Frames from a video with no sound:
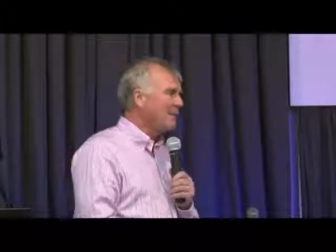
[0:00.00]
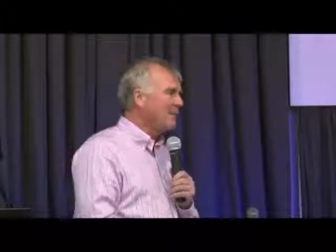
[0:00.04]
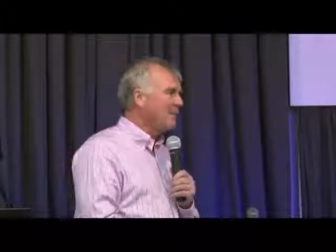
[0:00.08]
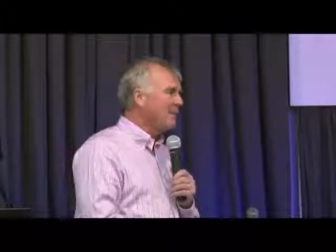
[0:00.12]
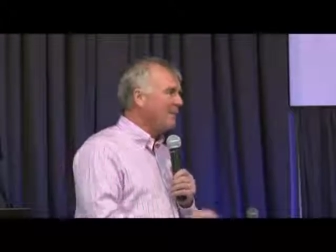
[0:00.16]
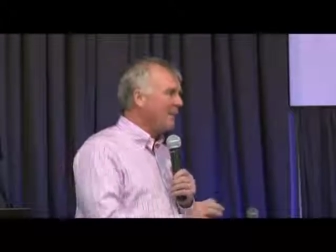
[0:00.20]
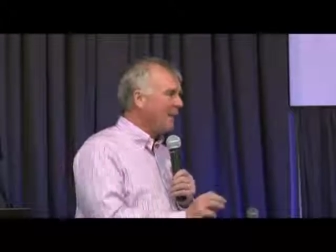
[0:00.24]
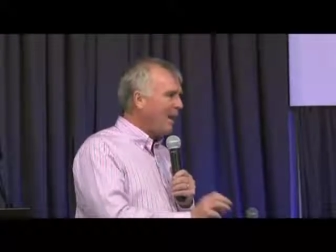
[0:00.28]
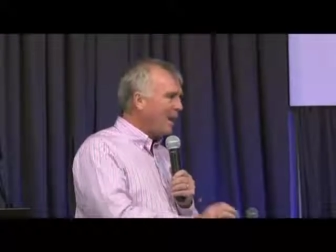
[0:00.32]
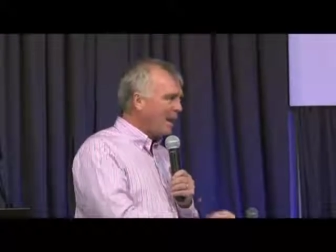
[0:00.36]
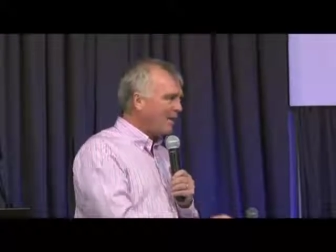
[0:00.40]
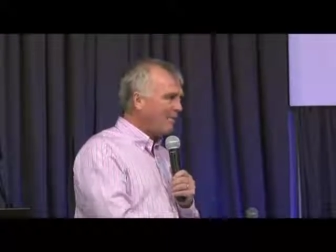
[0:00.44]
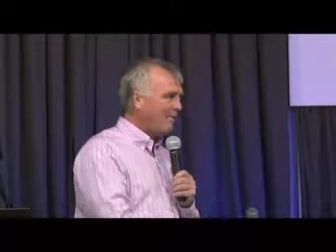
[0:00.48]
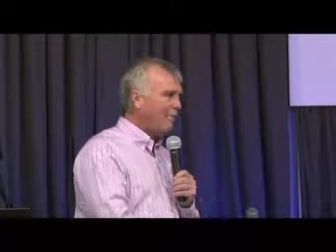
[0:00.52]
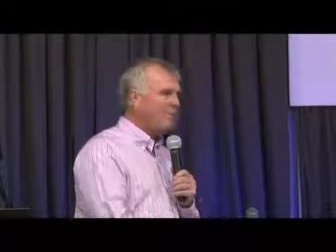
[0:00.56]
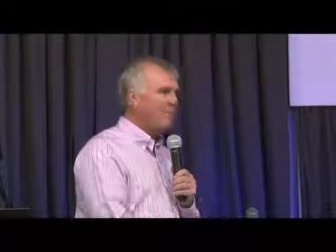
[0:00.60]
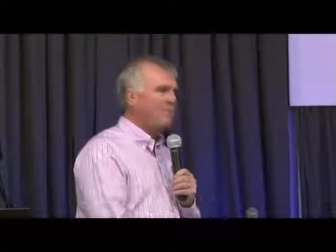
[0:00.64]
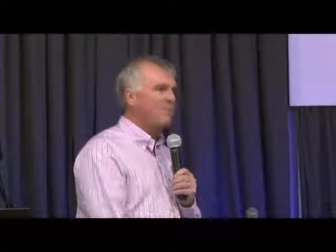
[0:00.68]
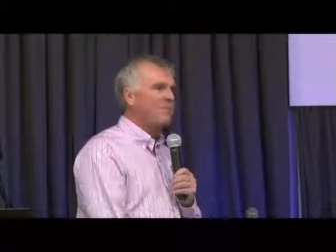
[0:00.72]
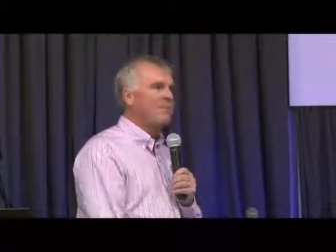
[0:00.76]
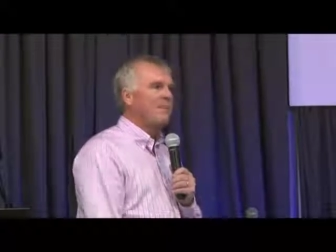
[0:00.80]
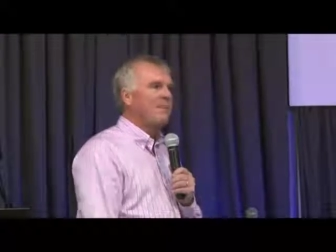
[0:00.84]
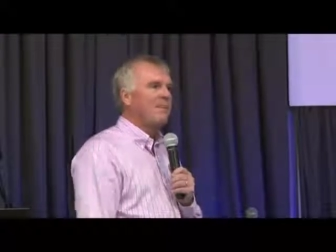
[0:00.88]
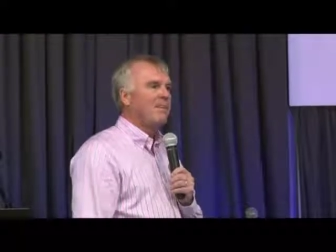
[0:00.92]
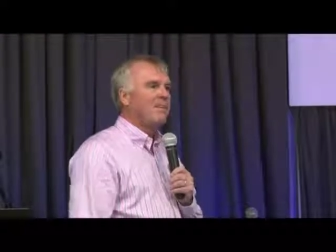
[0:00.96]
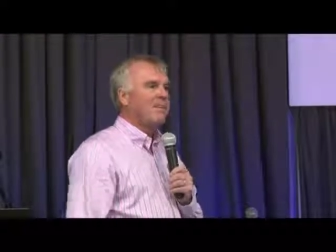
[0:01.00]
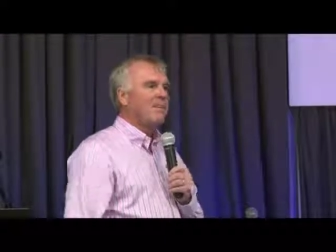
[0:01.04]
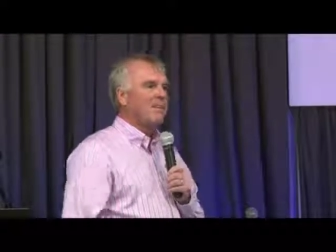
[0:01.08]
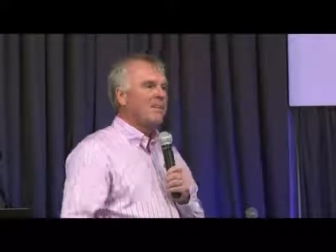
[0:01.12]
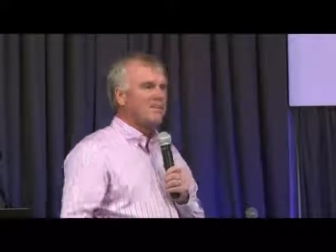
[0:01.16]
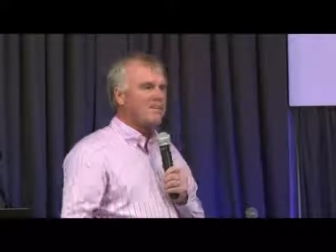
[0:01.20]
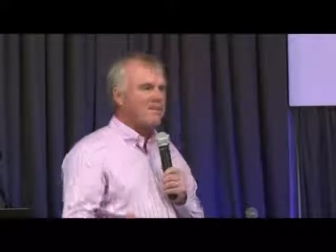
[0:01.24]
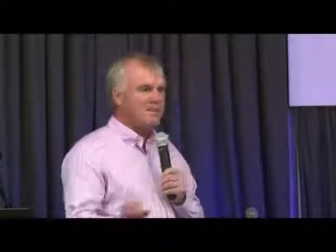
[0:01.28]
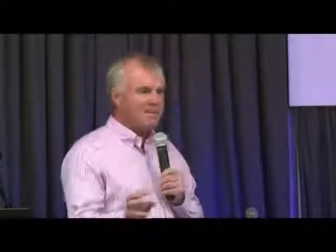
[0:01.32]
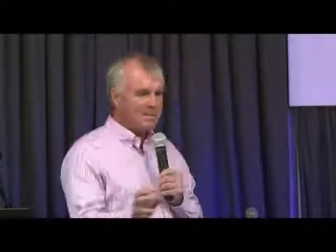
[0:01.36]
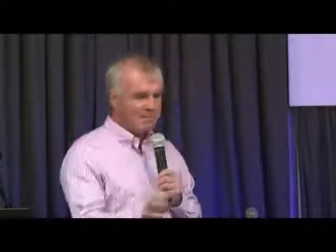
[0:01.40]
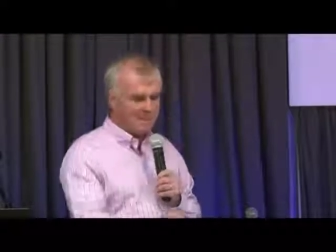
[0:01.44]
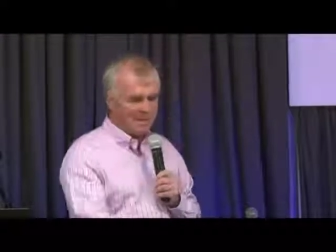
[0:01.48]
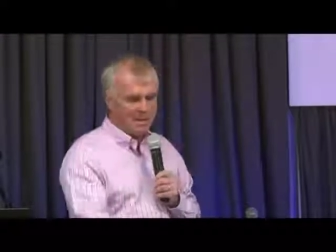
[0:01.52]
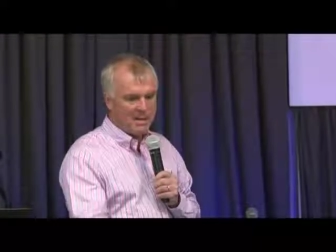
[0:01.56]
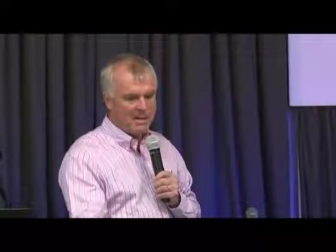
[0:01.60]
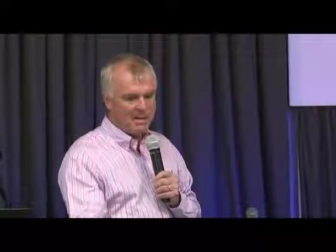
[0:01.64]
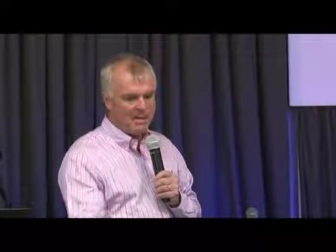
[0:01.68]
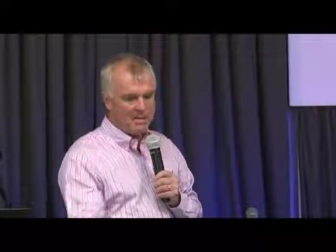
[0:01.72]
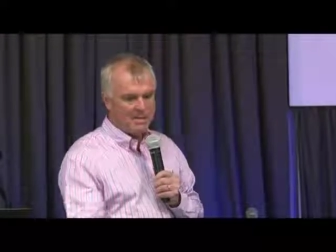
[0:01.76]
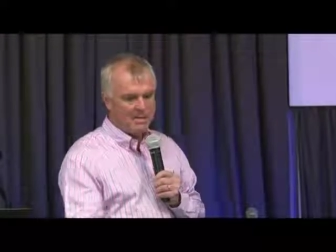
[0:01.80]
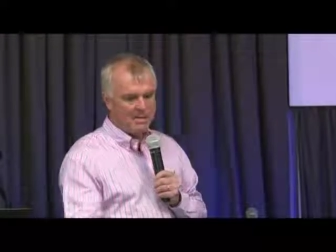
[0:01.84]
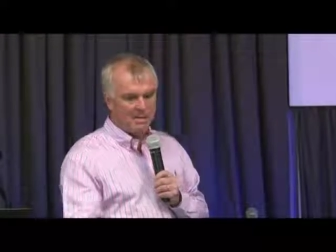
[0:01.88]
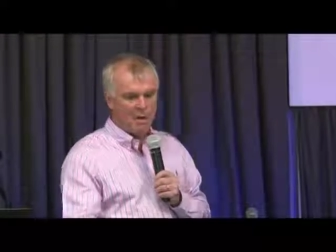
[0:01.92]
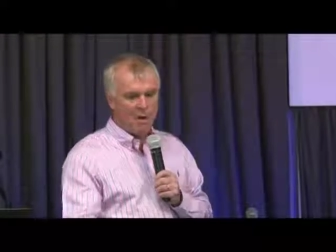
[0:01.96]
The life is in the
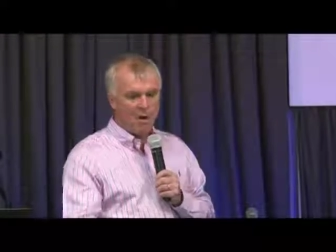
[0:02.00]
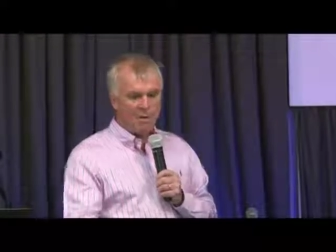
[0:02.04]
blood.